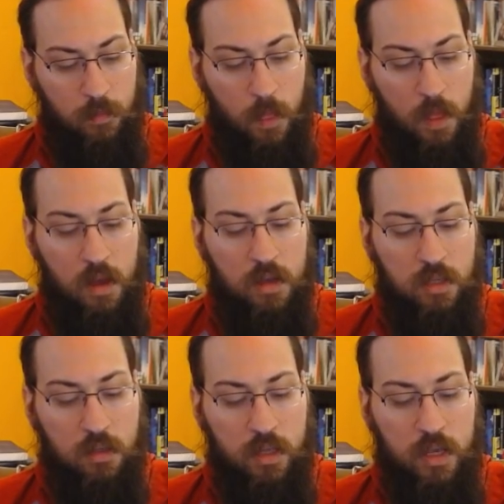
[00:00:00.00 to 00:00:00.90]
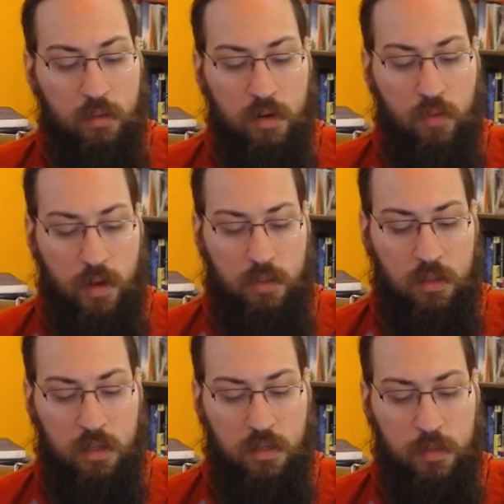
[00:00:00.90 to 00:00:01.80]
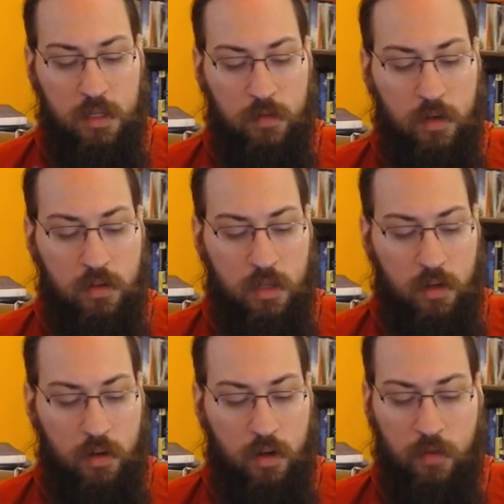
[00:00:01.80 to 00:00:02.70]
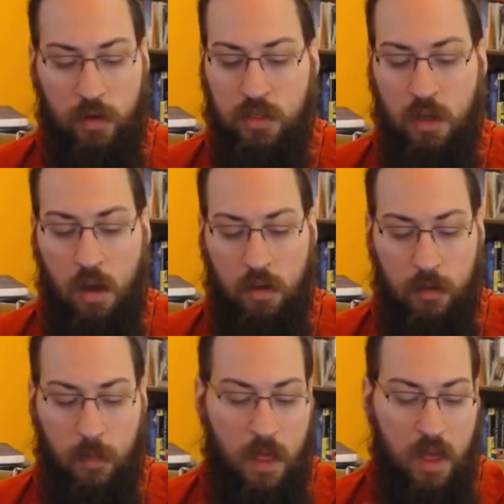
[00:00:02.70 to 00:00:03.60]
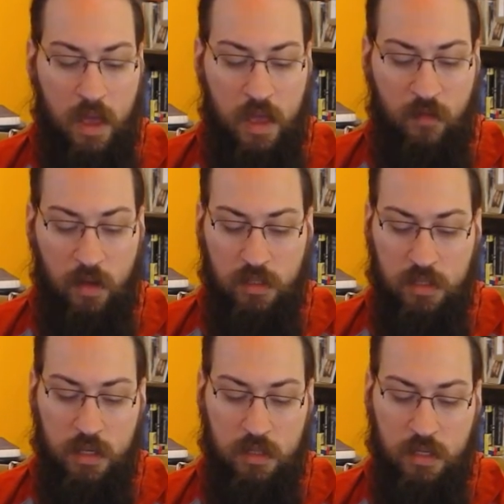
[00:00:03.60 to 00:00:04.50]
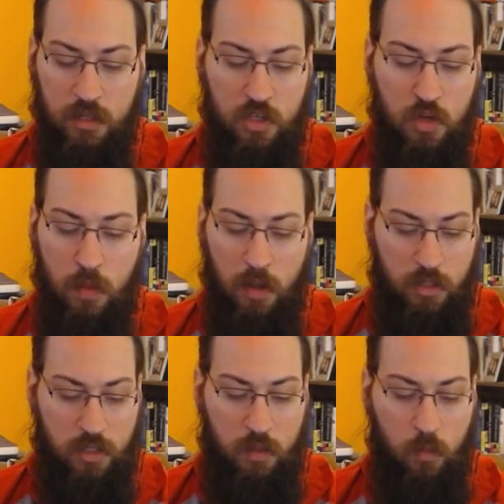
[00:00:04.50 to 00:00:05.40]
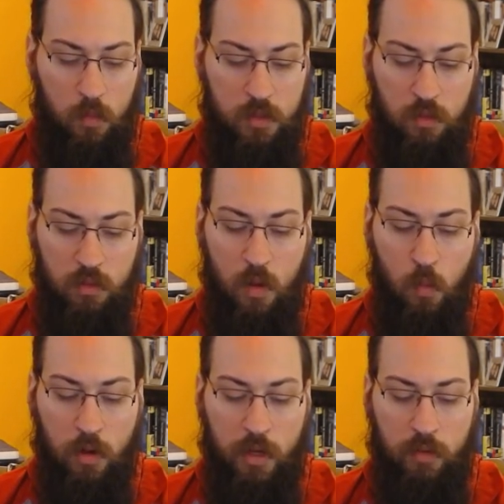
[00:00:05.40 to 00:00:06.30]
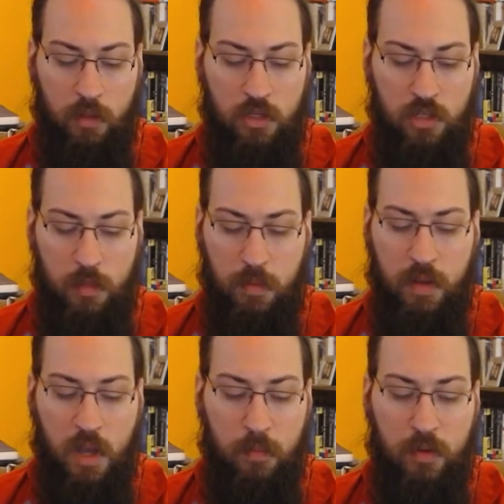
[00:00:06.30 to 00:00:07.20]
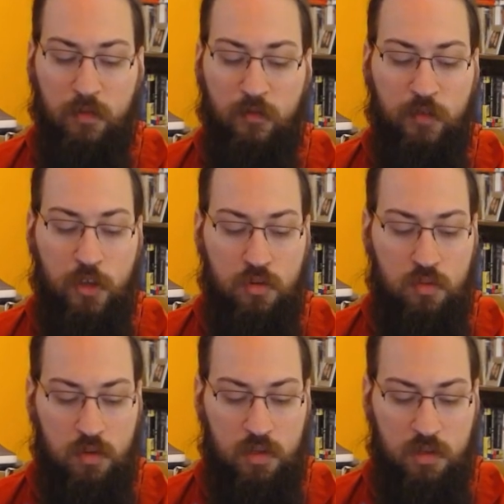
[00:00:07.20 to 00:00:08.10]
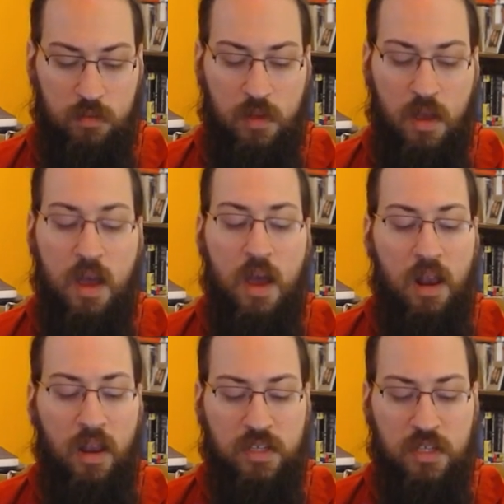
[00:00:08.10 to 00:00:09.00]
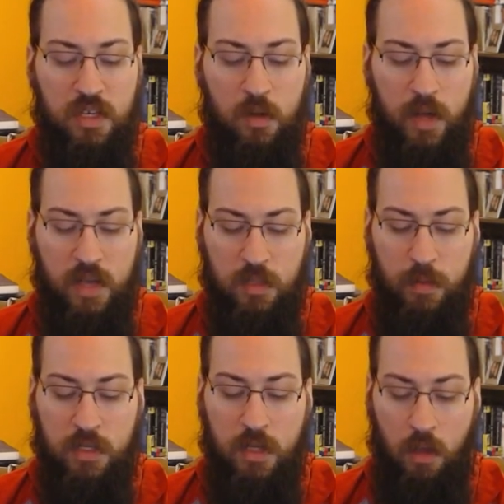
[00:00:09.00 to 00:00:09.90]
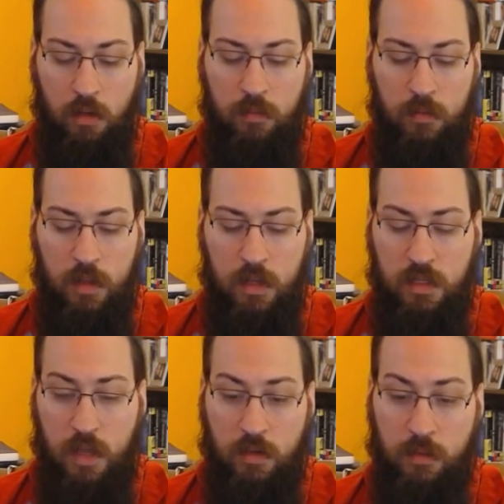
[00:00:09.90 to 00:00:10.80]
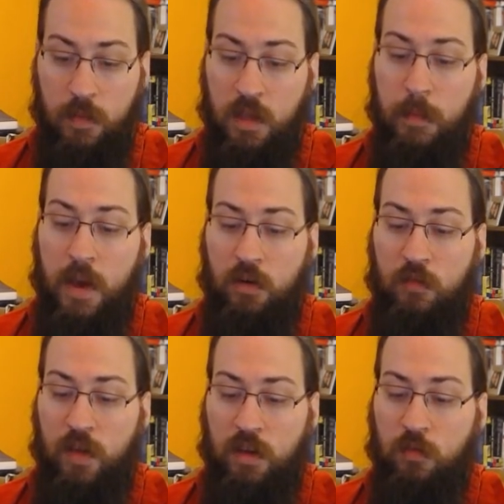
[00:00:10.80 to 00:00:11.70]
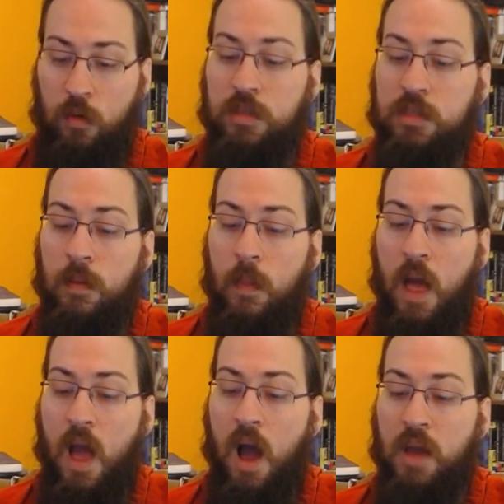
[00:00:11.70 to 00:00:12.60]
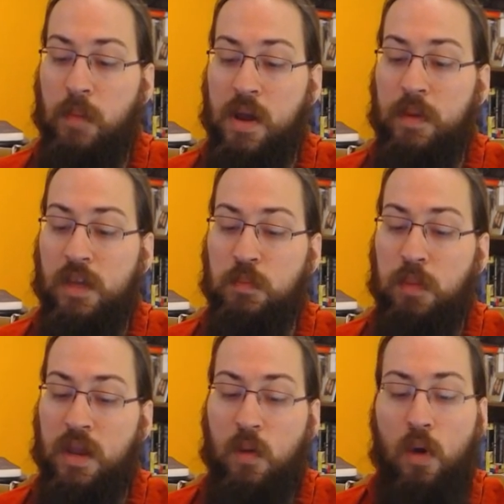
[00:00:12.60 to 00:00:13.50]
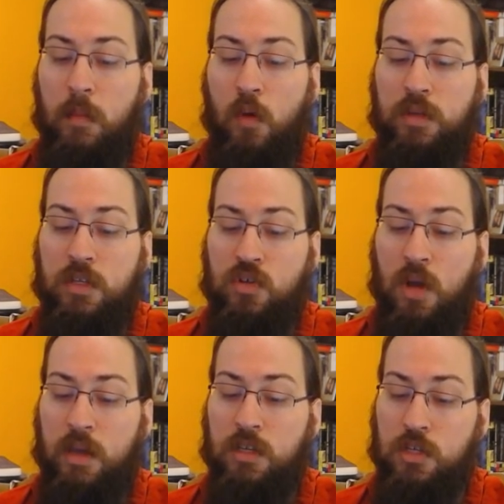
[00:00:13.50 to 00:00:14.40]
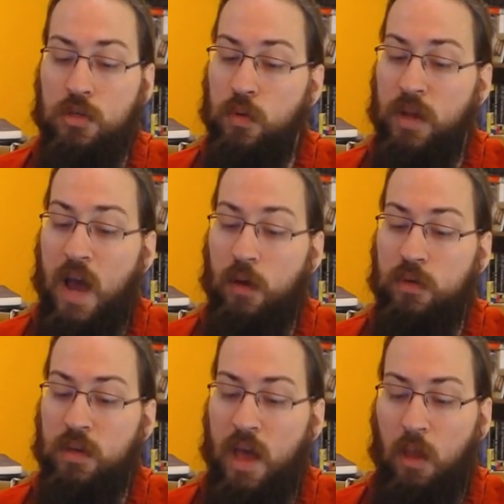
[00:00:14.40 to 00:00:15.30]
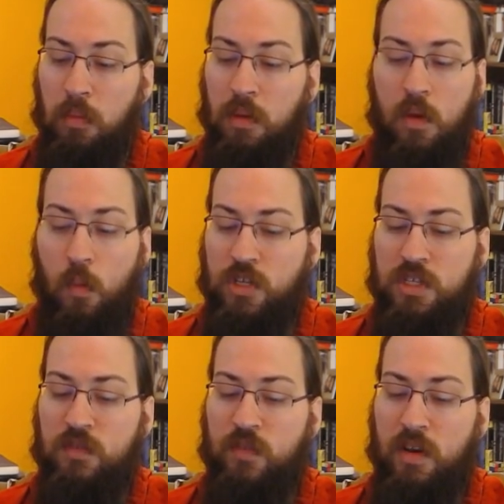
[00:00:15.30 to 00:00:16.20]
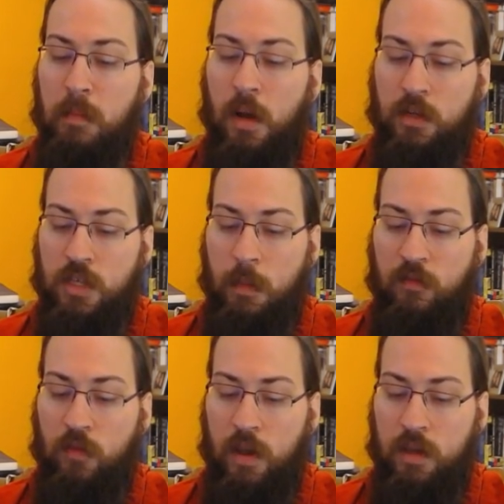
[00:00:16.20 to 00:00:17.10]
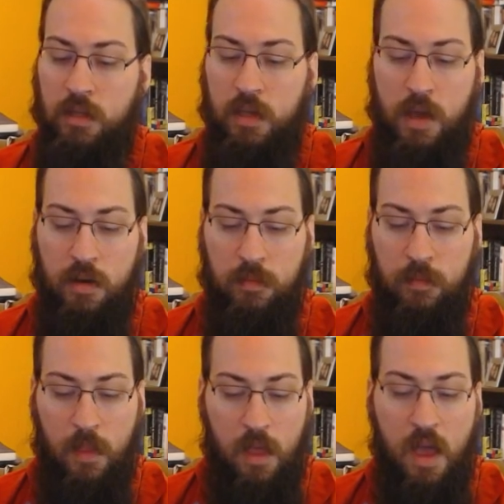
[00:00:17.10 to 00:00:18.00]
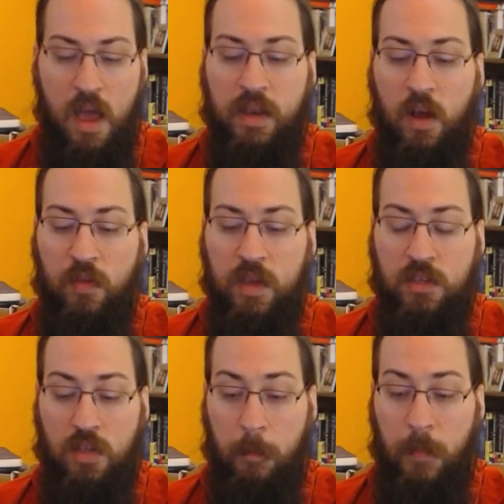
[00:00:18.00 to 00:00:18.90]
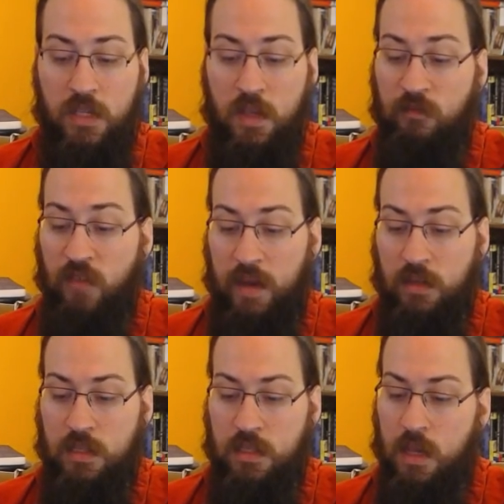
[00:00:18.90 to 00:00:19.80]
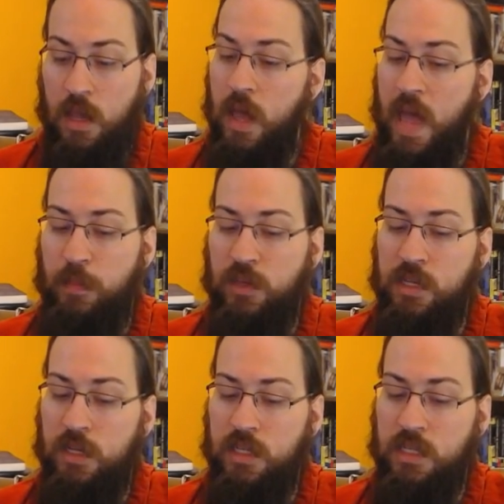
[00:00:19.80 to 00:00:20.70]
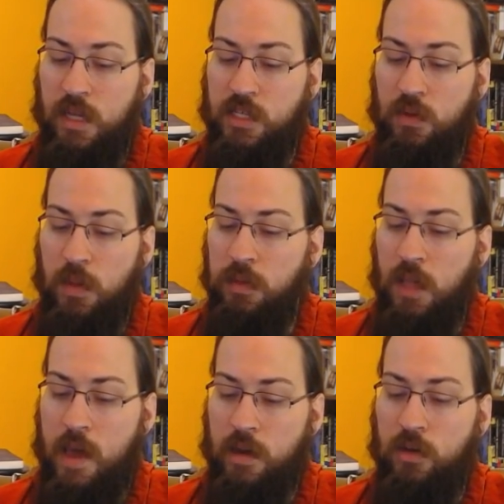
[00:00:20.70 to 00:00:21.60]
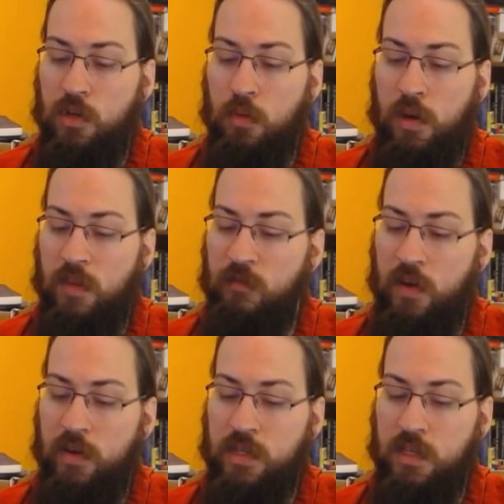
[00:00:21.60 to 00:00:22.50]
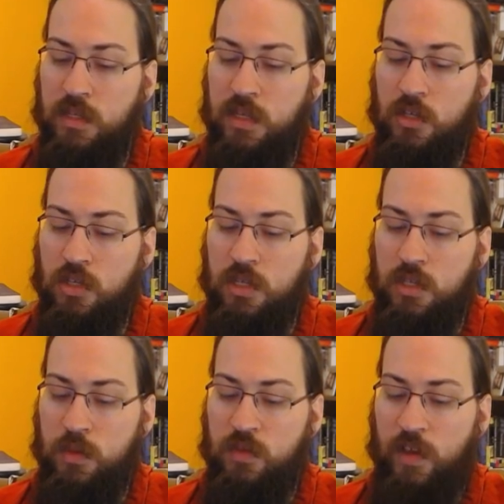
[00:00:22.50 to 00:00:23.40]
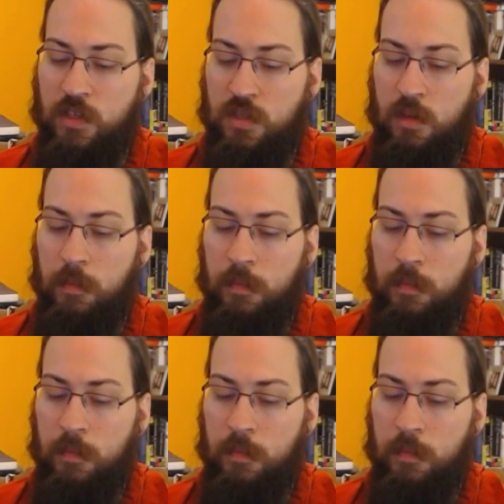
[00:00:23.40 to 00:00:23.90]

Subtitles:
Suddenly he regretted the intimacy of their dinner and of their talk. He felt as he had said too much, and what was only a working relationship had become confused. "Let's consider what has to be done," he said, in a matter-of-fact voice. "I'd better be explaining what I'm going to try and do and how you can help, which isn't very much, I'm afraid," he added. "Now these are the basic facts." He proceeded to sketch out the plan and enumerate the various contingencies which faced them.